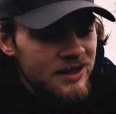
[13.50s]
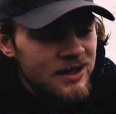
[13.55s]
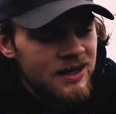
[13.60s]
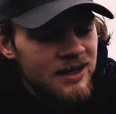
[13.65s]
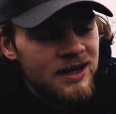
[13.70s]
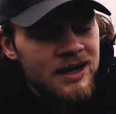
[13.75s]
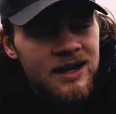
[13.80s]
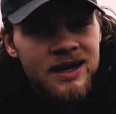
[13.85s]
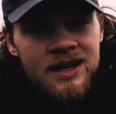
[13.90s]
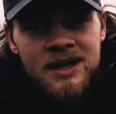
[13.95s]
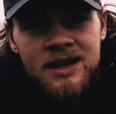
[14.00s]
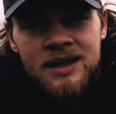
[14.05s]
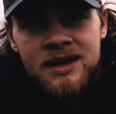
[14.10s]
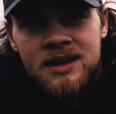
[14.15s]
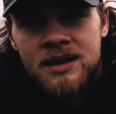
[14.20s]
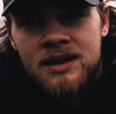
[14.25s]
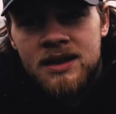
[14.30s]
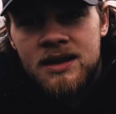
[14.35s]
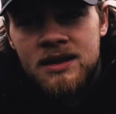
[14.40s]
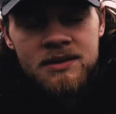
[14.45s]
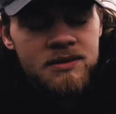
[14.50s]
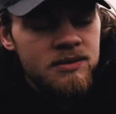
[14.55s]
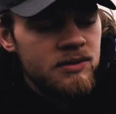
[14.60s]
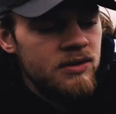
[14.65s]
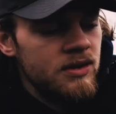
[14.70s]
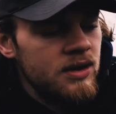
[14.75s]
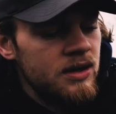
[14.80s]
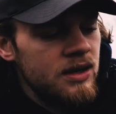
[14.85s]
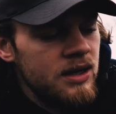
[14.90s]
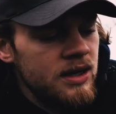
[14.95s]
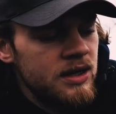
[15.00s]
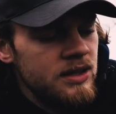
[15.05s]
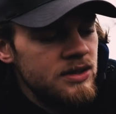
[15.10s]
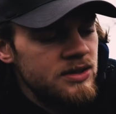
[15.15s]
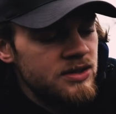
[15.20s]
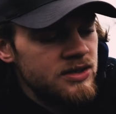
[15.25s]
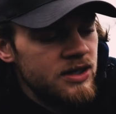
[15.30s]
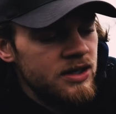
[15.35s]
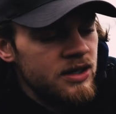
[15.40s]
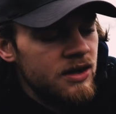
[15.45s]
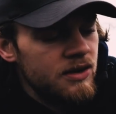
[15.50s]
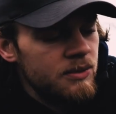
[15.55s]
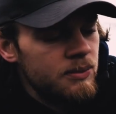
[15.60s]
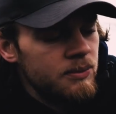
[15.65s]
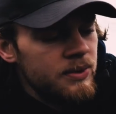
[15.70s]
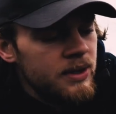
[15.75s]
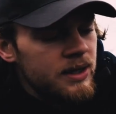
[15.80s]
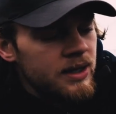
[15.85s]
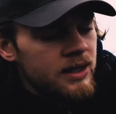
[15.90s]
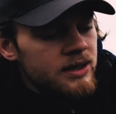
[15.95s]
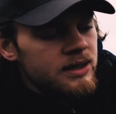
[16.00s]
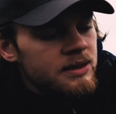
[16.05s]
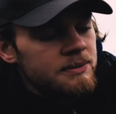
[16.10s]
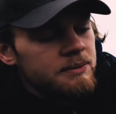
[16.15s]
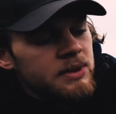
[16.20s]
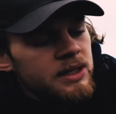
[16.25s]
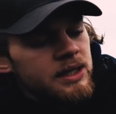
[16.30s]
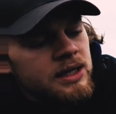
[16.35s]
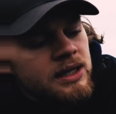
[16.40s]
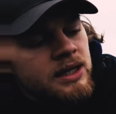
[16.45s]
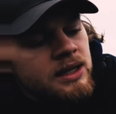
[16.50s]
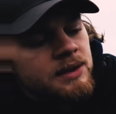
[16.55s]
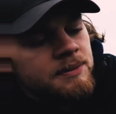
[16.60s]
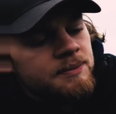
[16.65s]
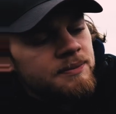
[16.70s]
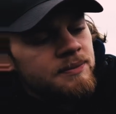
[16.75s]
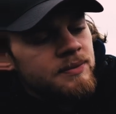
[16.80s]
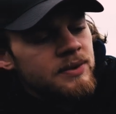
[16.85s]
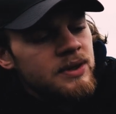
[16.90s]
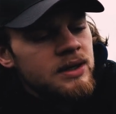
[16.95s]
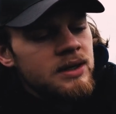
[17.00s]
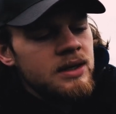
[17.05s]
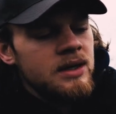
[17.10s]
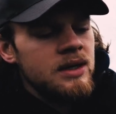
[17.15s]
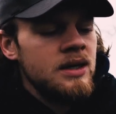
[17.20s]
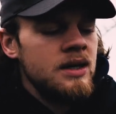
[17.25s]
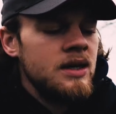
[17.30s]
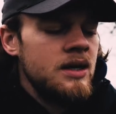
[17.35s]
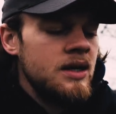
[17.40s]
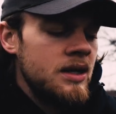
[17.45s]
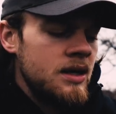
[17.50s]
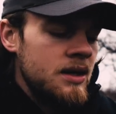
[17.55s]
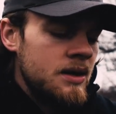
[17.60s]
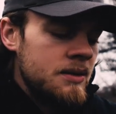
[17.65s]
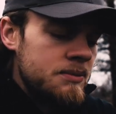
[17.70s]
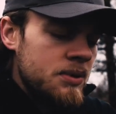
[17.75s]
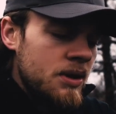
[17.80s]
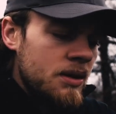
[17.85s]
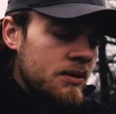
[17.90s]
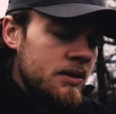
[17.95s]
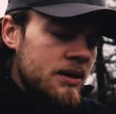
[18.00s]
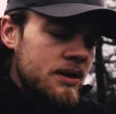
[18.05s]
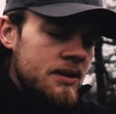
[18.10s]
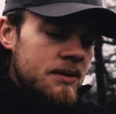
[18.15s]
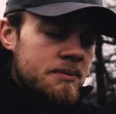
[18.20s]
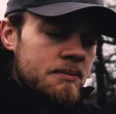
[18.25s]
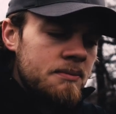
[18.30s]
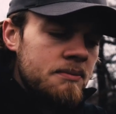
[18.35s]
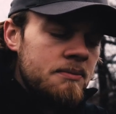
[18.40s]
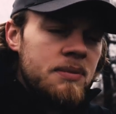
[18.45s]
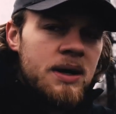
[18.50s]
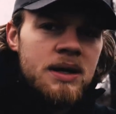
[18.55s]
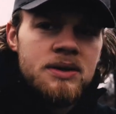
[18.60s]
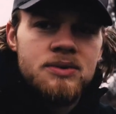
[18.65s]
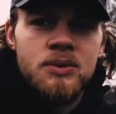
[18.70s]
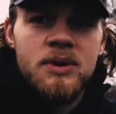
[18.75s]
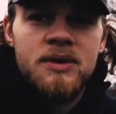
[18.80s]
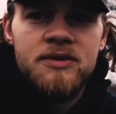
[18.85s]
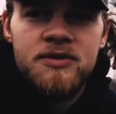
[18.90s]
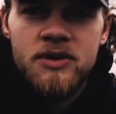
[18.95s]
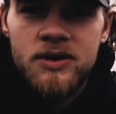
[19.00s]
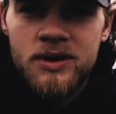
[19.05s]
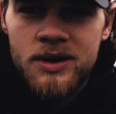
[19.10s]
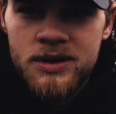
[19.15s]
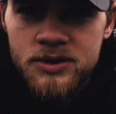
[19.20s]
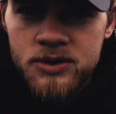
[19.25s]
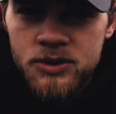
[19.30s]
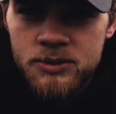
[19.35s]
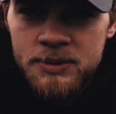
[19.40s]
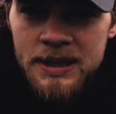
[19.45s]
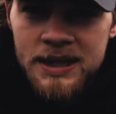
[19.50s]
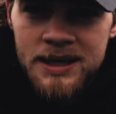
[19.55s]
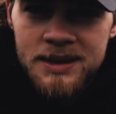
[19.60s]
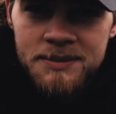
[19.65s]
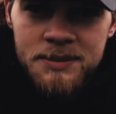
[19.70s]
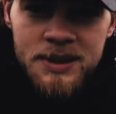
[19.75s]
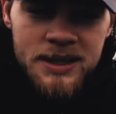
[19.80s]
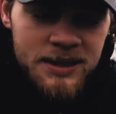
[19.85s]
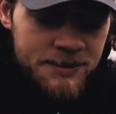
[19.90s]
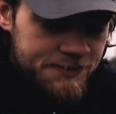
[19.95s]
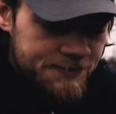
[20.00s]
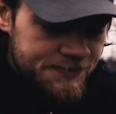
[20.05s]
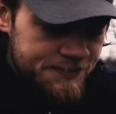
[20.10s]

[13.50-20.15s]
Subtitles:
I thought I'd start off with the Mini. Probably the best one for a newbie like me.